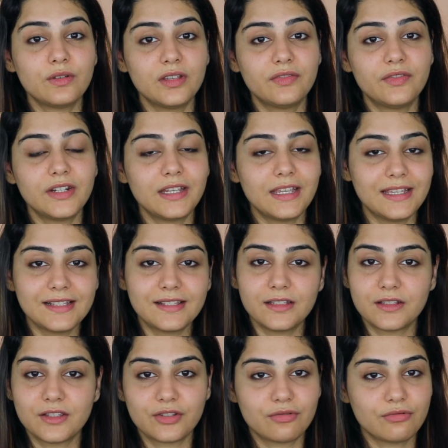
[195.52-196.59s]
So if in case
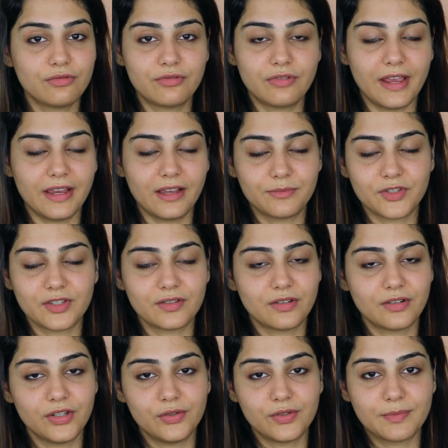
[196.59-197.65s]
it's too drying, I'm just
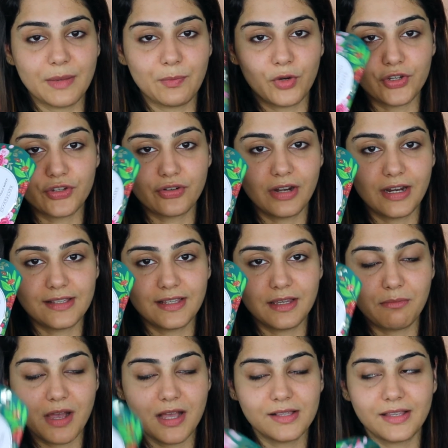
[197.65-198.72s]
gonna use my
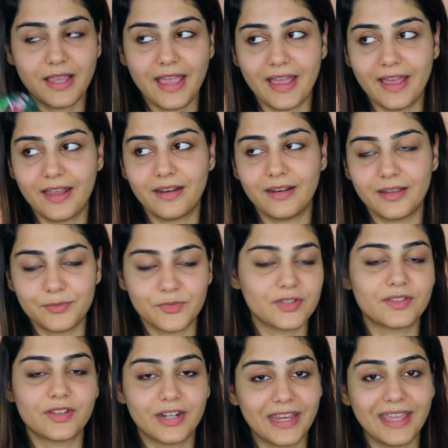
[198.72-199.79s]
moisturizing mask and I'm
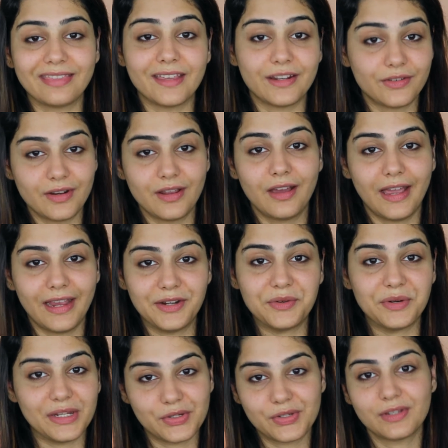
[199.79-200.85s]
just gonna get that
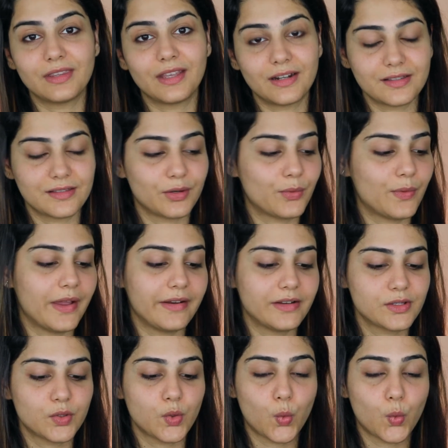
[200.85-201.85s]
hydration that is required.